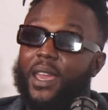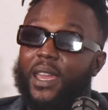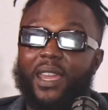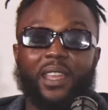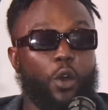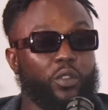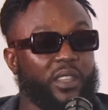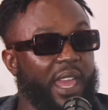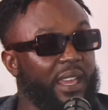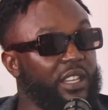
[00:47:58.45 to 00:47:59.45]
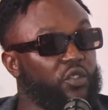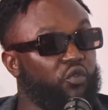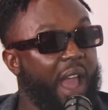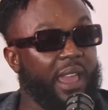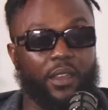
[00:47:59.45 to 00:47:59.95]
he don't think it's
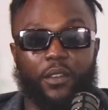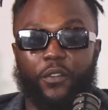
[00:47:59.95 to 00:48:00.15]
right